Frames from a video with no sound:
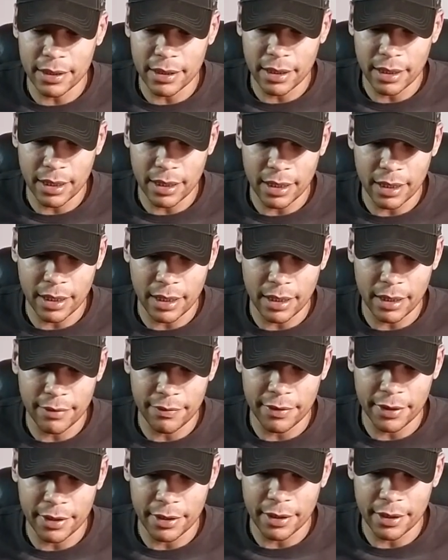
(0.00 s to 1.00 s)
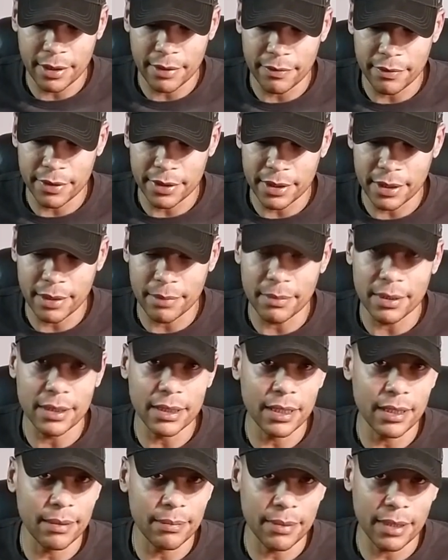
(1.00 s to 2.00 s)
If you're looking for something
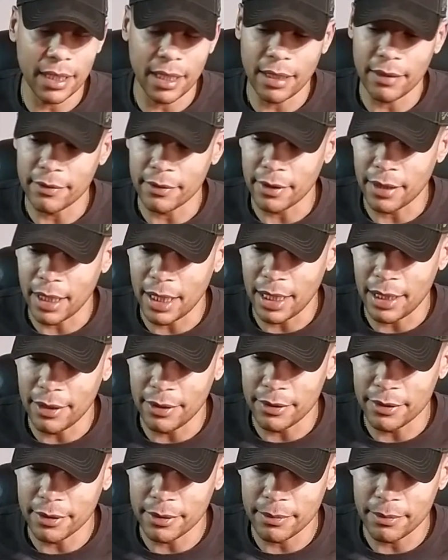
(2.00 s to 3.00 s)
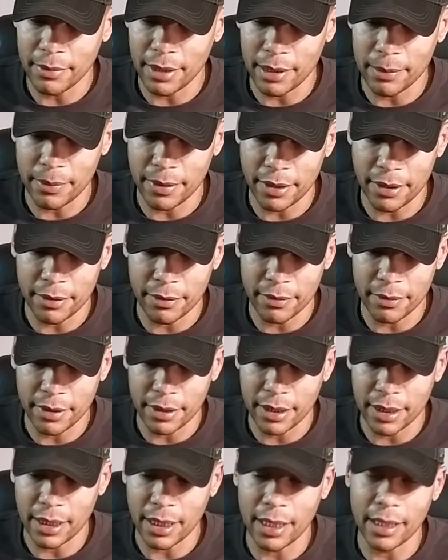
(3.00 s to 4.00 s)
cheap to have around, maybe you're
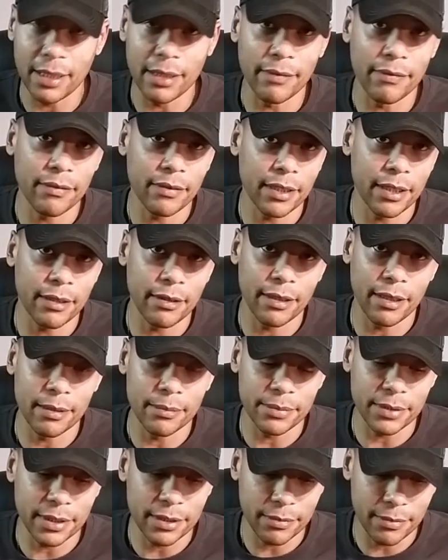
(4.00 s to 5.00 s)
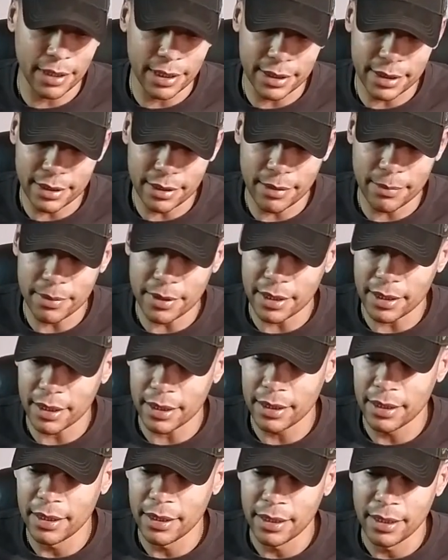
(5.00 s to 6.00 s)
really not into firearm, just want
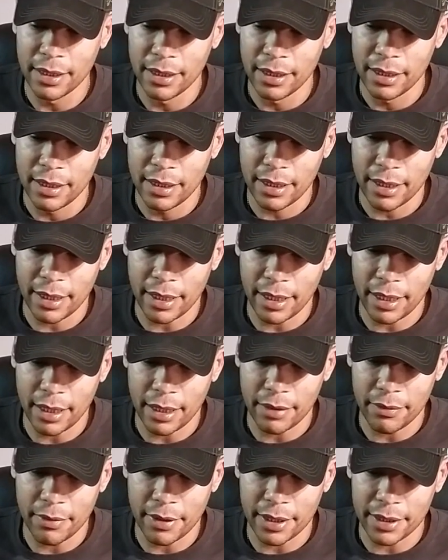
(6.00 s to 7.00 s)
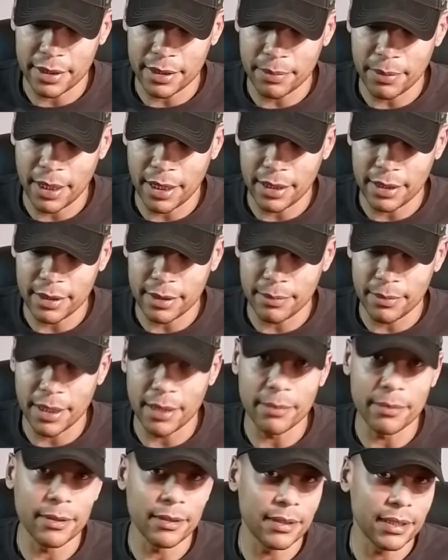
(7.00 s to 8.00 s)
something and want to spend as
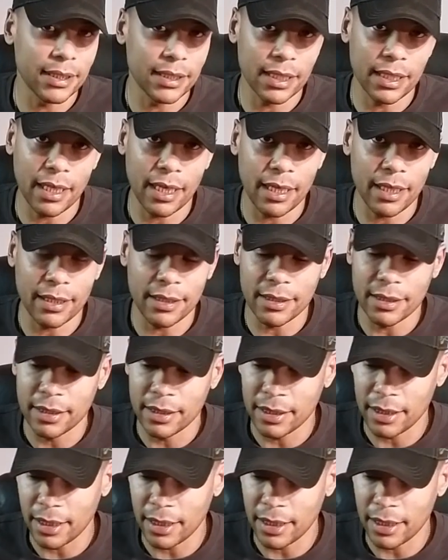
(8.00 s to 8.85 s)
minimal as you can,